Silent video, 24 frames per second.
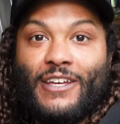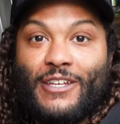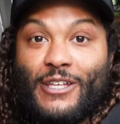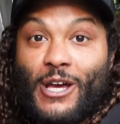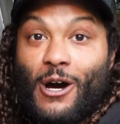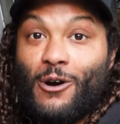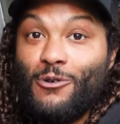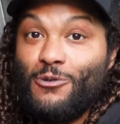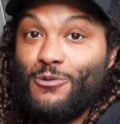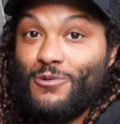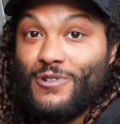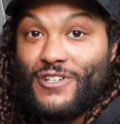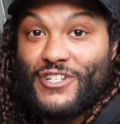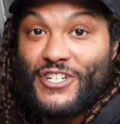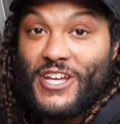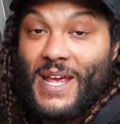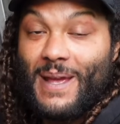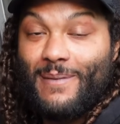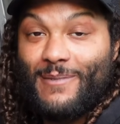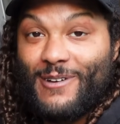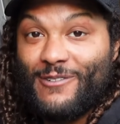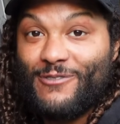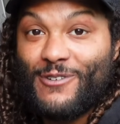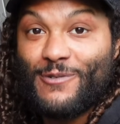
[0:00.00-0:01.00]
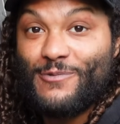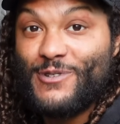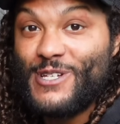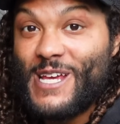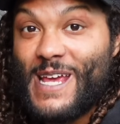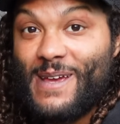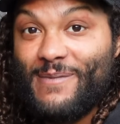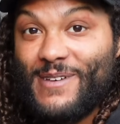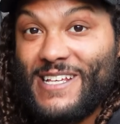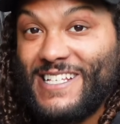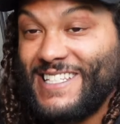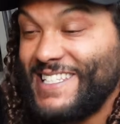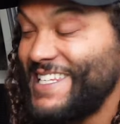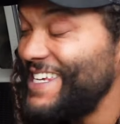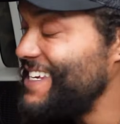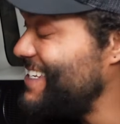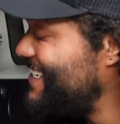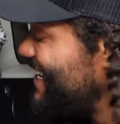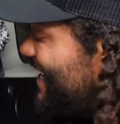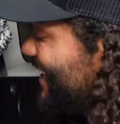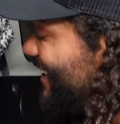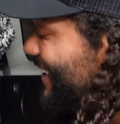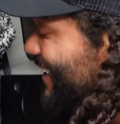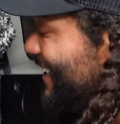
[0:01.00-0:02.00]
Yo, Jamie from Jamie's
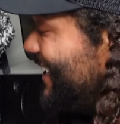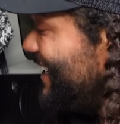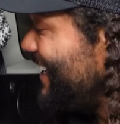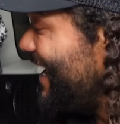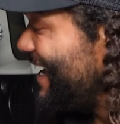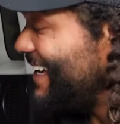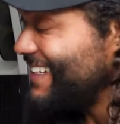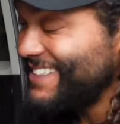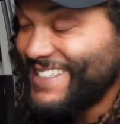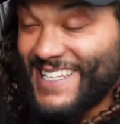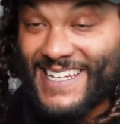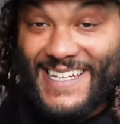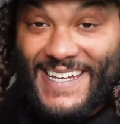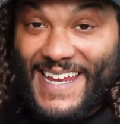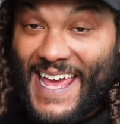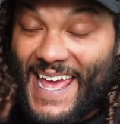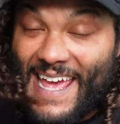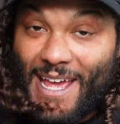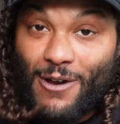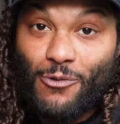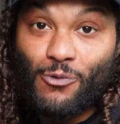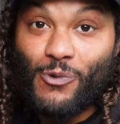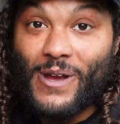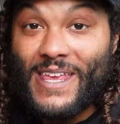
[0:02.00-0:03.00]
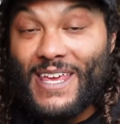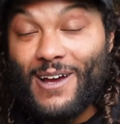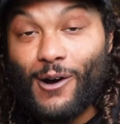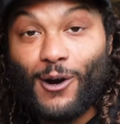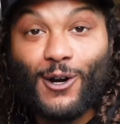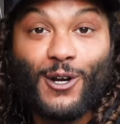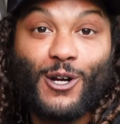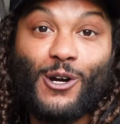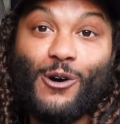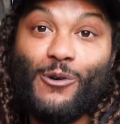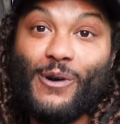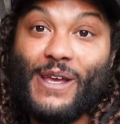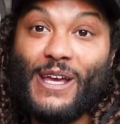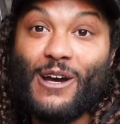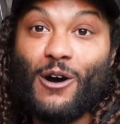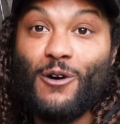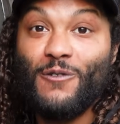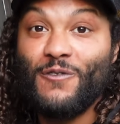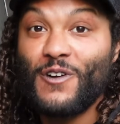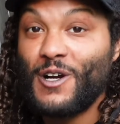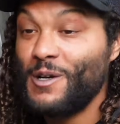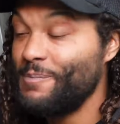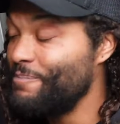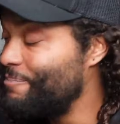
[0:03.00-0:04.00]
Detailing, and today we are going
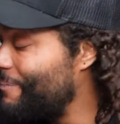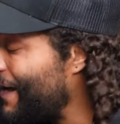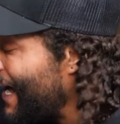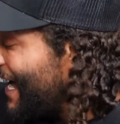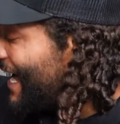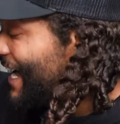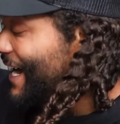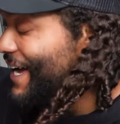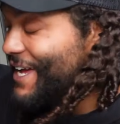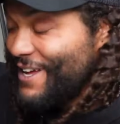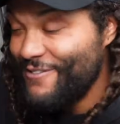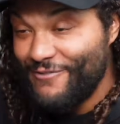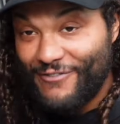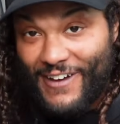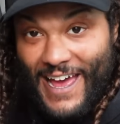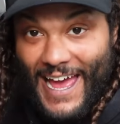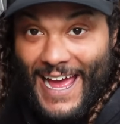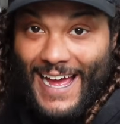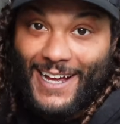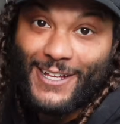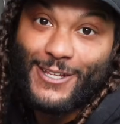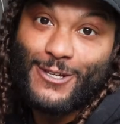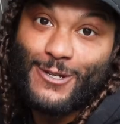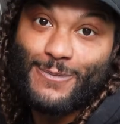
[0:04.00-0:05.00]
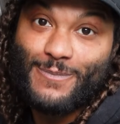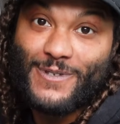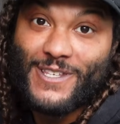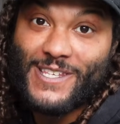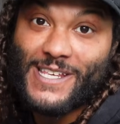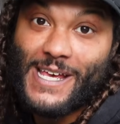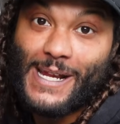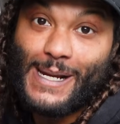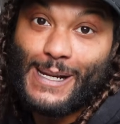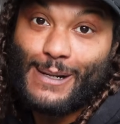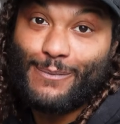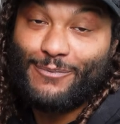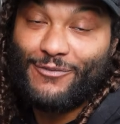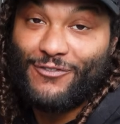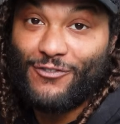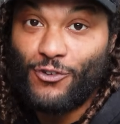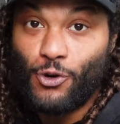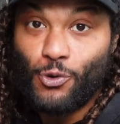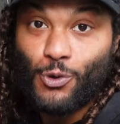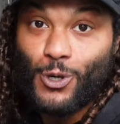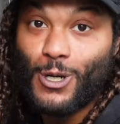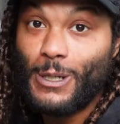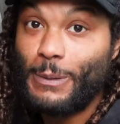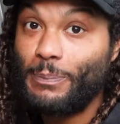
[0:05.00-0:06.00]
over my vacuum setup
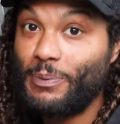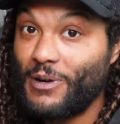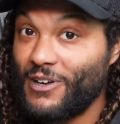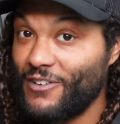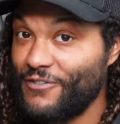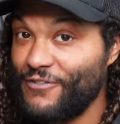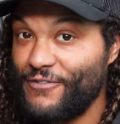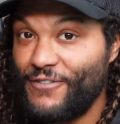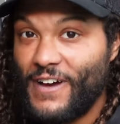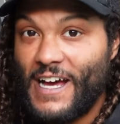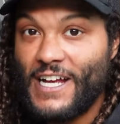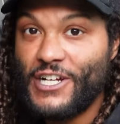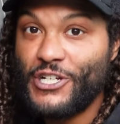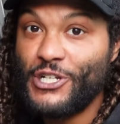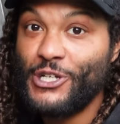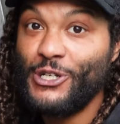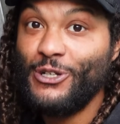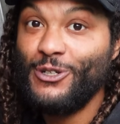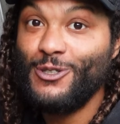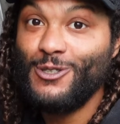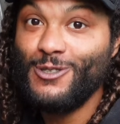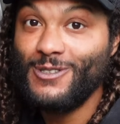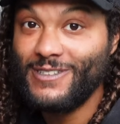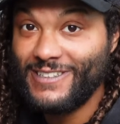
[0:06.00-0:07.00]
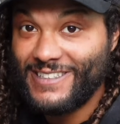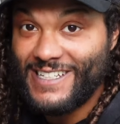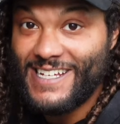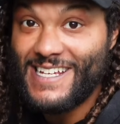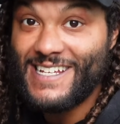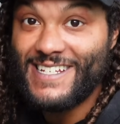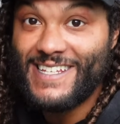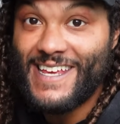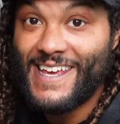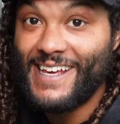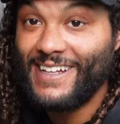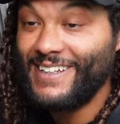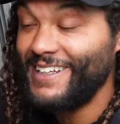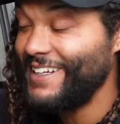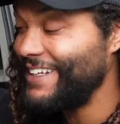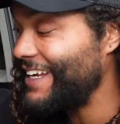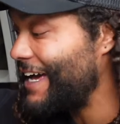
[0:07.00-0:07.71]
for professional detailing.